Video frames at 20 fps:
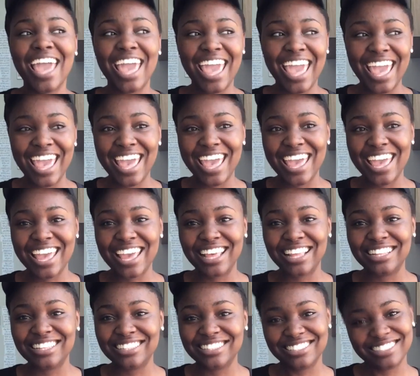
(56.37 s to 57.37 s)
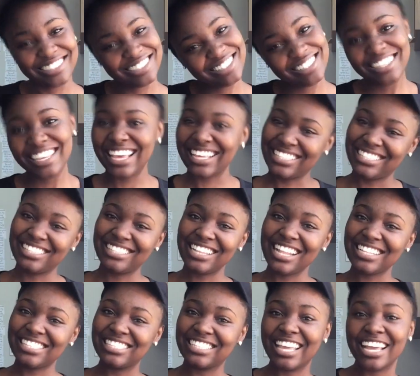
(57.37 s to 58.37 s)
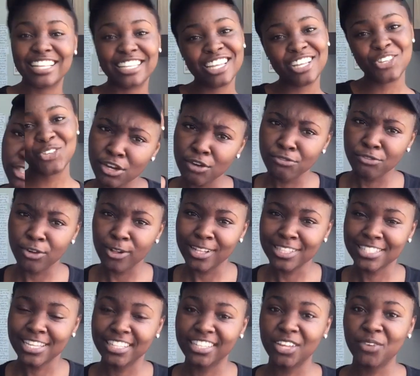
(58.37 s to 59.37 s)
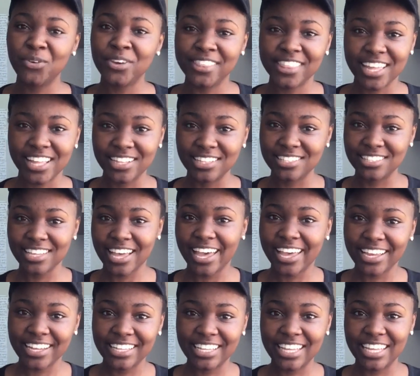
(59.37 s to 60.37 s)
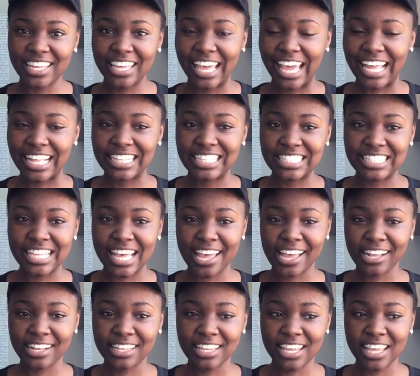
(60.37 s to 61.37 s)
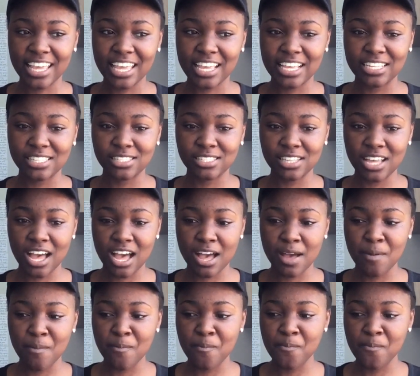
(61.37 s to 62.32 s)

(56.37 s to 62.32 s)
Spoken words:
And yes, let's get into it. All starting with anxiety. Anxiety is a